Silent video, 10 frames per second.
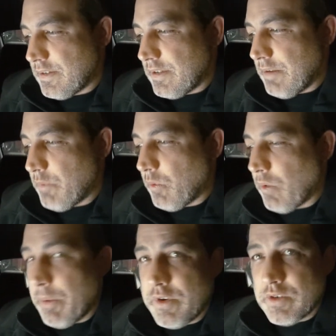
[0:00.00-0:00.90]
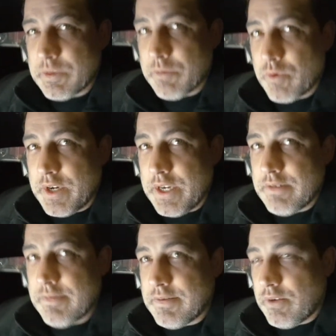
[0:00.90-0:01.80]
But what I'm going to do is I'm going to read
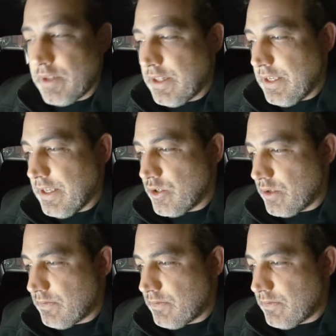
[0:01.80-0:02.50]
only the engine.